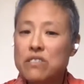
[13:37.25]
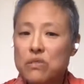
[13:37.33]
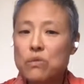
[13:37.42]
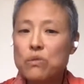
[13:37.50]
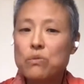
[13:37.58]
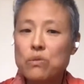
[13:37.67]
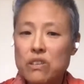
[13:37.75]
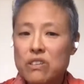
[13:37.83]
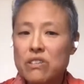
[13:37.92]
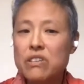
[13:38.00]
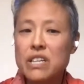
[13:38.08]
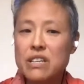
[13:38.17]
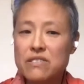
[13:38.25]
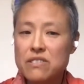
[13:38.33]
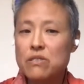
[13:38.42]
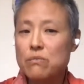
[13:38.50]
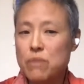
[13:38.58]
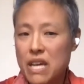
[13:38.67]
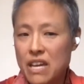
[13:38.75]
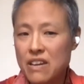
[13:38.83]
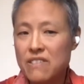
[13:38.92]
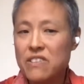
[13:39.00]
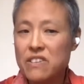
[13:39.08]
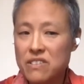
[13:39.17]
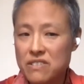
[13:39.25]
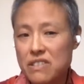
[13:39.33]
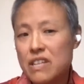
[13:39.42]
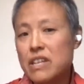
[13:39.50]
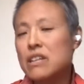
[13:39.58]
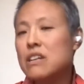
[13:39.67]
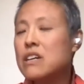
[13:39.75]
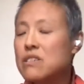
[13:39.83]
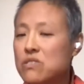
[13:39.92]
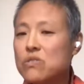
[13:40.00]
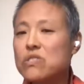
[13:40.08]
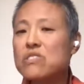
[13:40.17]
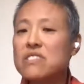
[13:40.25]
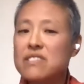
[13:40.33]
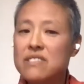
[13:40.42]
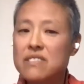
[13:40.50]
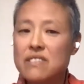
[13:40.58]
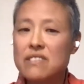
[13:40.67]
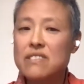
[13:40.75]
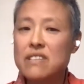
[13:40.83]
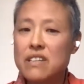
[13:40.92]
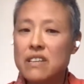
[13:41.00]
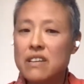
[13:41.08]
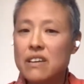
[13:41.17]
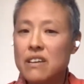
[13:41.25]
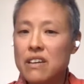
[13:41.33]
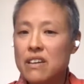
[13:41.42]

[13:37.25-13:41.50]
to learning certain behaviors like social distancing,